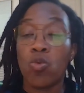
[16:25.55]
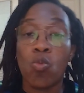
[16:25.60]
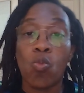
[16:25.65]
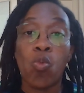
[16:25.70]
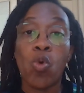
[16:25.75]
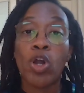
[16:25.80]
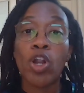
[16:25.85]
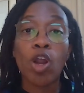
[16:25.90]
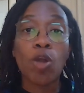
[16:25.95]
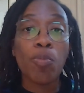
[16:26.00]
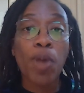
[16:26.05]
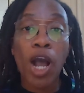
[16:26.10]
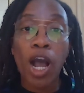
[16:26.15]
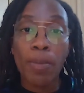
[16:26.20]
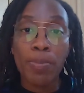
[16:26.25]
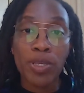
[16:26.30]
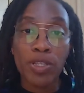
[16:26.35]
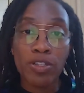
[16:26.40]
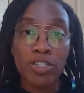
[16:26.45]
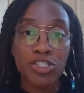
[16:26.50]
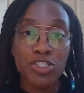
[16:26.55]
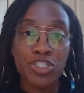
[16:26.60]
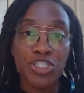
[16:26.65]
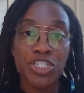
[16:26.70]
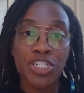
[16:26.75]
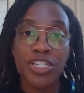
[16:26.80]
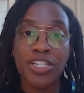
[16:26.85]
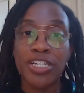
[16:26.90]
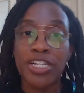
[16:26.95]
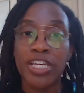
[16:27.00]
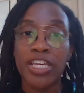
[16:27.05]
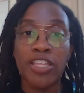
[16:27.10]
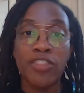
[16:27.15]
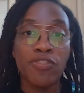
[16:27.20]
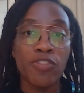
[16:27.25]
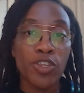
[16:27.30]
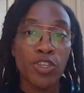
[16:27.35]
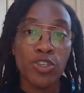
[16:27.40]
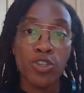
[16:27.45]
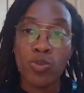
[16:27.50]
what our population
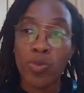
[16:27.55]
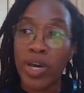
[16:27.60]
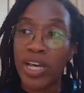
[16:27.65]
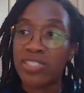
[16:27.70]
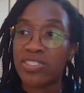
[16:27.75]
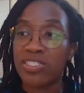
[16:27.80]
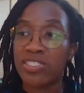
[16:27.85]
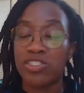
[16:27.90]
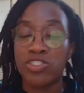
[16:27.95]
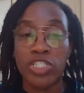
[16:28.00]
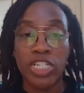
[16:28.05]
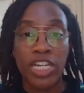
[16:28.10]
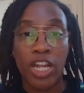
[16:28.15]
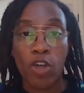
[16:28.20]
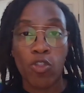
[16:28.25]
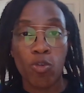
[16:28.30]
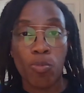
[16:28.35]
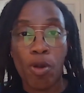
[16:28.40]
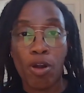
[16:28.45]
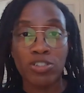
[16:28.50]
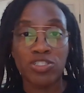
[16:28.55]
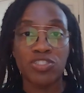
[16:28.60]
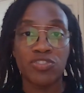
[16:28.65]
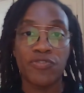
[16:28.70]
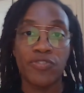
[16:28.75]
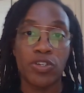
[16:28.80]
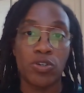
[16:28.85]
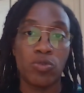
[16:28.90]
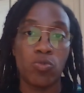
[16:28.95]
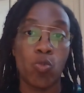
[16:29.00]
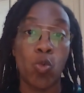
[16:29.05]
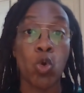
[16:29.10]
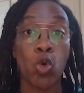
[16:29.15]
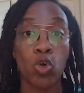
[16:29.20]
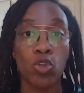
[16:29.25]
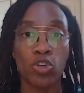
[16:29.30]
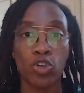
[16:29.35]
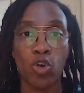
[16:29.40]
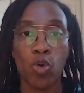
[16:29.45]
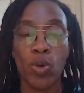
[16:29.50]
in the US and in other parts of the
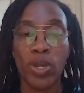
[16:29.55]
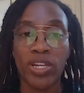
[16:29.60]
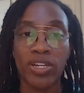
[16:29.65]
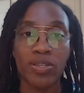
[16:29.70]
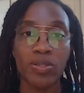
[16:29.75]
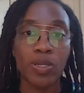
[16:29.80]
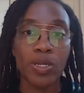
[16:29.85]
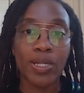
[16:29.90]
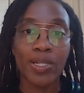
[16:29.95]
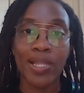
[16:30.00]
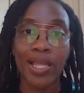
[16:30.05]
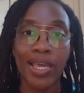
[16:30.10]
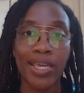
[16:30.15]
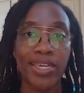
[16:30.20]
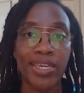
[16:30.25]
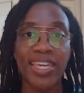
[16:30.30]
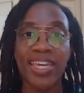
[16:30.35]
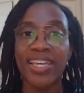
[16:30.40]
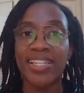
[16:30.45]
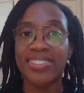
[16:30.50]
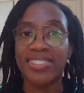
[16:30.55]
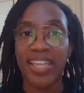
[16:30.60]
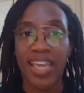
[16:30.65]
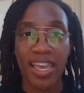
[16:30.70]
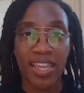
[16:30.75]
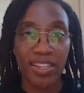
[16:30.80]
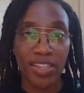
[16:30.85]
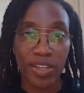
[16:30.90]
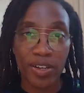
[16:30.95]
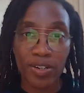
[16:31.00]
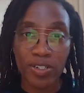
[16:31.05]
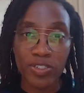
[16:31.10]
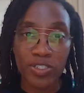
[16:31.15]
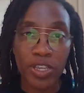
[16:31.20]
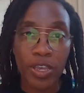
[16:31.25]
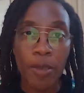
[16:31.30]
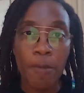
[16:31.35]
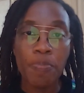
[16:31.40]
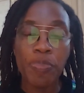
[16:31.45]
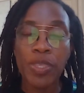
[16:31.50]
world are going to look like in 10
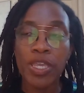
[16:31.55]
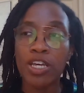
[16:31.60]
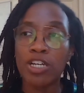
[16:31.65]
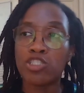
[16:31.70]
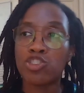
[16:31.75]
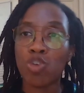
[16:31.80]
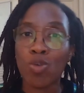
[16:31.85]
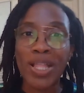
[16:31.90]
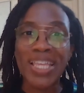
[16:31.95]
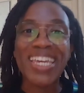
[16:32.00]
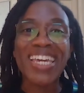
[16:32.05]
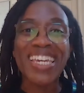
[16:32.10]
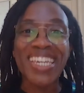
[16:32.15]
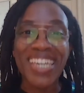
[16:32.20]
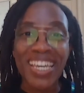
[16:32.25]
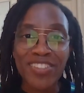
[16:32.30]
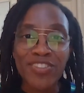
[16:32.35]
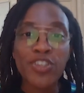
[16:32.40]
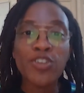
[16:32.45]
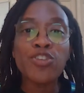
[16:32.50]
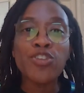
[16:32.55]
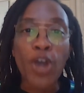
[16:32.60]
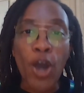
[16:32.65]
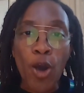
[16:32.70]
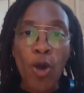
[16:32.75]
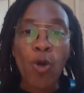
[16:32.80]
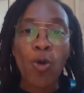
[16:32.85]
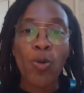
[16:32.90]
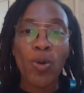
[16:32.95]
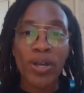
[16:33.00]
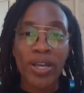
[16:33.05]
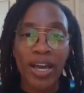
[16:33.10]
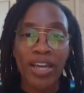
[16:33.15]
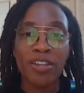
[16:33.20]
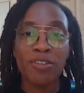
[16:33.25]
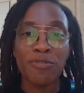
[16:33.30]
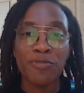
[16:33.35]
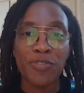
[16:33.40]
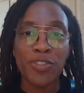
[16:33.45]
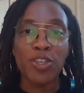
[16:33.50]
years. So like get to know kind
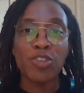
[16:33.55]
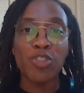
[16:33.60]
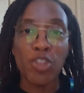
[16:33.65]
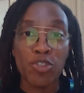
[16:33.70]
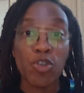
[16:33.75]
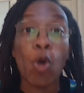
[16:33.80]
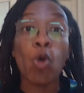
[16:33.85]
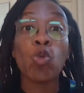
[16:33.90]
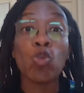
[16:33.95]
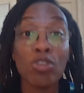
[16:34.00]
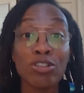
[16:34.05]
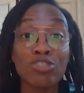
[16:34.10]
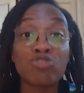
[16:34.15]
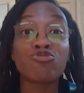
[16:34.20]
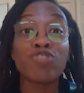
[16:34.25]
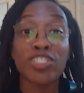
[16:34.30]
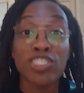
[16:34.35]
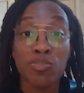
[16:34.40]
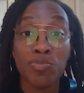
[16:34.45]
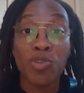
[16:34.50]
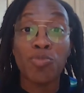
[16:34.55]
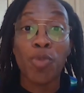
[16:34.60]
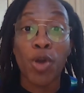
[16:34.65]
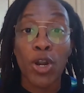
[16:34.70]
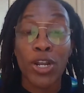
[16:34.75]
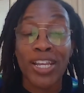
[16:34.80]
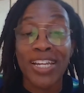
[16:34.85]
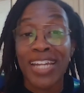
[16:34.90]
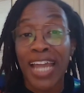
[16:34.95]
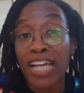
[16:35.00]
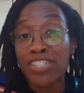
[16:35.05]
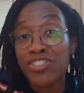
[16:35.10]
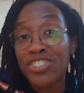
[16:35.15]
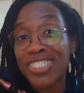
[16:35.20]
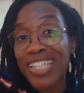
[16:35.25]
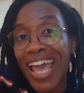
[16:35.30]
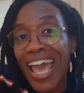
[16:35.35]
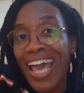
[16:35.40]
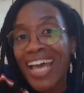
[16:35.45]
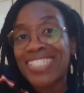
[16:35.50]
of the total addressable market, not
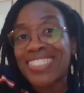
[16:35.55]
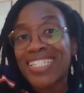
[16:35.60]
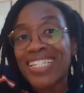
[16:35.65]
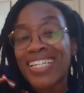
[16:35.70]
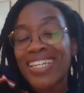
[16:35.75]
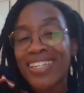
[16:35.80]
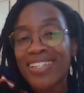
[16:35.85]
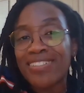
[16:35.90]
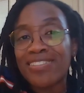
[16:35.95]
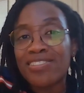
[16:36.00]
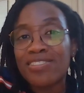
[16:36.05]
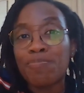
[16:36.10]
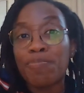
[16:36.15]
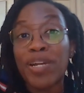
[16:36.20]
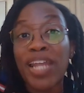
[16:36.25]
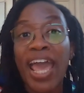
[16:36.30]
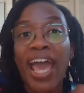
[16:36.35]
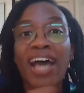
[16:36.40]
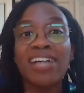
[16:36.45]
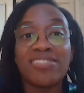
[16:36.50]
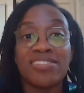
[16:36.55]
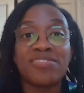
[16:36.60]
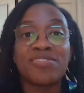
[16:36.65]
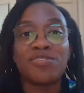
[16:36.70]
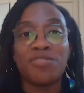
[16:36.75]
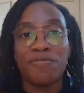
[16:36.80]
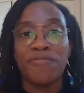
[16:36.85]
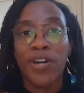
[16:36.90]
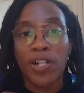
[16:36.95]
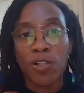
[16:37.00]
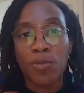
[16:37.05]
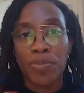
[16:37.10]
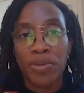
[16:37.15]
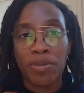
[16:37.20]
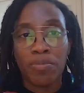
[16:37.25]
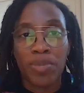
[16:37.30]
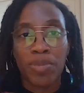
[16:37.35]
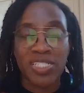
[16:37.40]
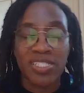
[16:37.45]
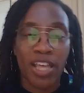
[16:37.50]
just as it is, but as it's
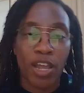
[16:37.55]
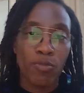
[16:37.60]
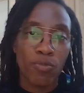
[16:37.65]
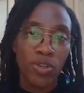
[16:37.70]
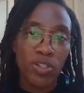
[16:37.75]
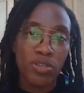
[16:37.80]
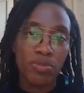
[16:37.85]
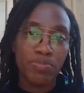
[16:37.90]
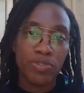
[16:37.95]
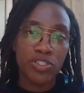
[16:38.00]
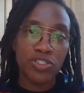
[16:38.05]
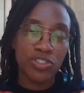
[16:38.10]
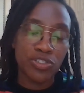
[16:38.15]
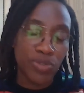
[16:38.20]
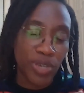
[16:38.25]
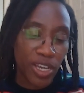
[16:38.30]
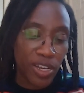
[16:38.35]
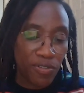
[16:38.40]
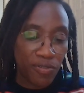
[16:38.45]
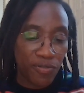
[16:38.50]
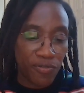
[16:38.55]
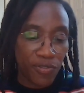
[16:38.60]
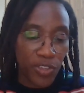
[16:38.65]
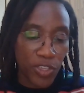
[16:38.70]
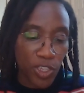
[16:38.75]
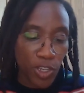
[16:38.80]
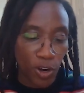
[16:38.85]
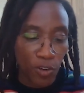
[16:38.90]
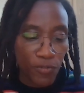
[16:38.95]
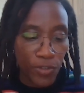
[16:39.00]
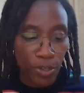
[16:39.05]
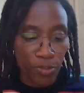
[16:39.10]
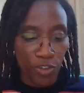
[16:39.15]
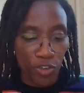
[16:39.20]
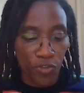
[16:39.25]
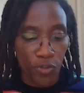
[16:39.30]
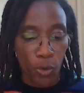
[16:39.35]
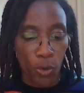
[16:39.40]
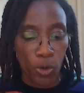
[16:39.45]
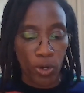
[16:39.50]
developing, because that really puts you kind of,
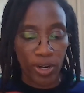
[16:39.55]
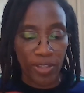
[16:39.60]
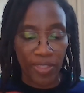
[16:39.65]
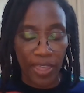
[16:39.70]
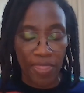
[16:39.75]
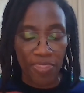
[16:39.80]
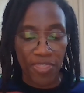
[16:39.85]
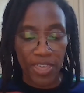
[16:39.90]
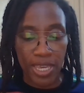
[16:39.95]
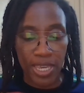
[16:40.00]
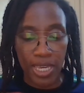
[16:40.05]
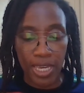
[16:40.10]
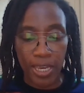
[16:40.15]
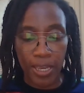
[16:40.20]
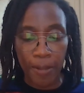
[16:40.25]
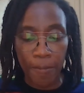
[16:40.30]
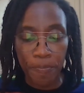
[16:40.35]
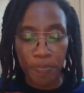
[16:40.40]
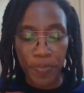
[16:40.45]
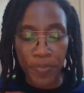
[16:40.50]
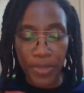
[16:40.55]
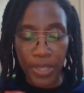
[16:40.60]
future forward and thinking.